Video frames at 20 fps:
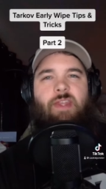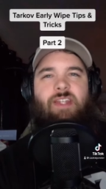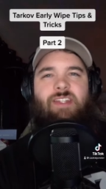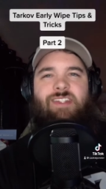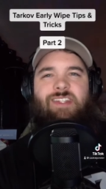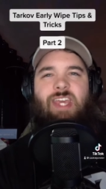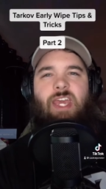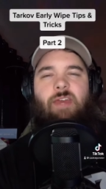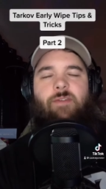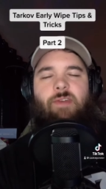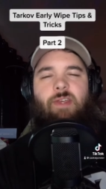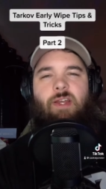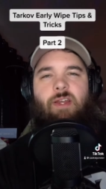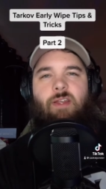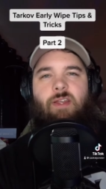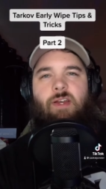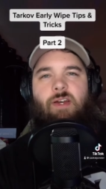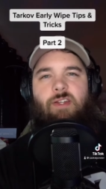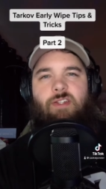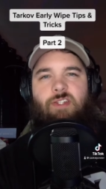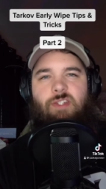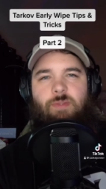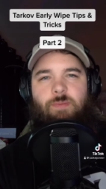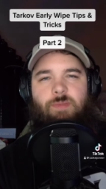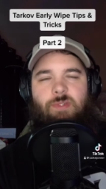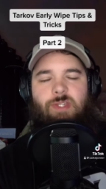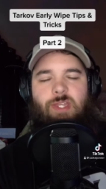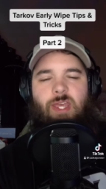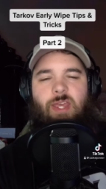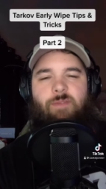that scavving on
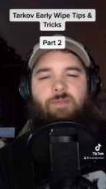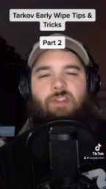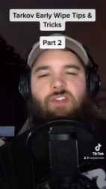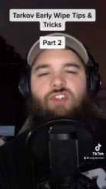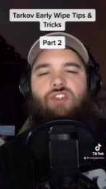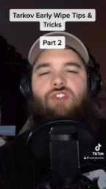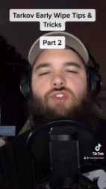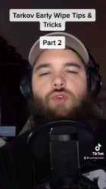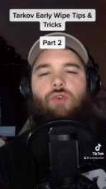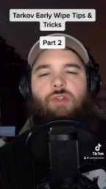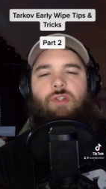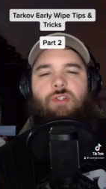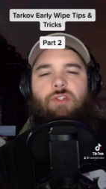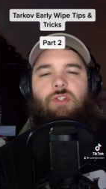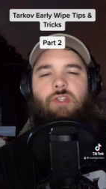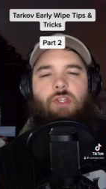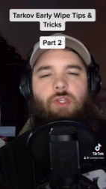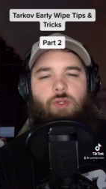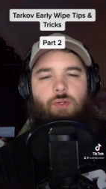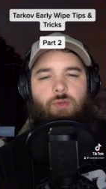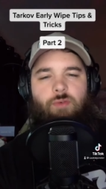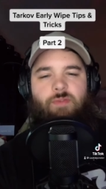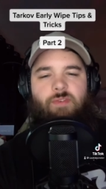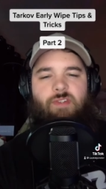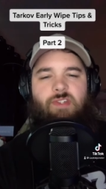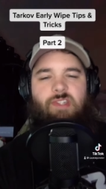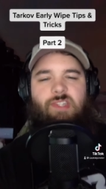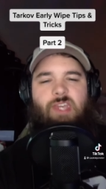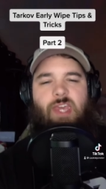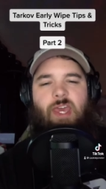customs to have the shortest queue for
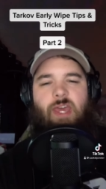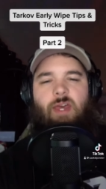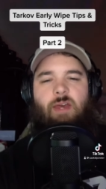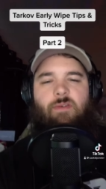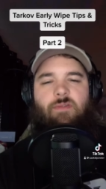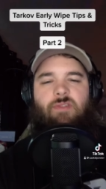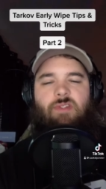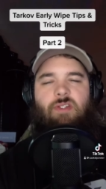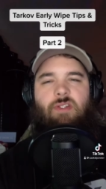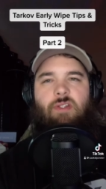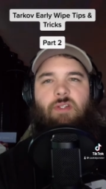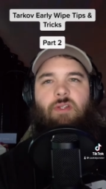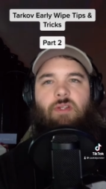Scavs.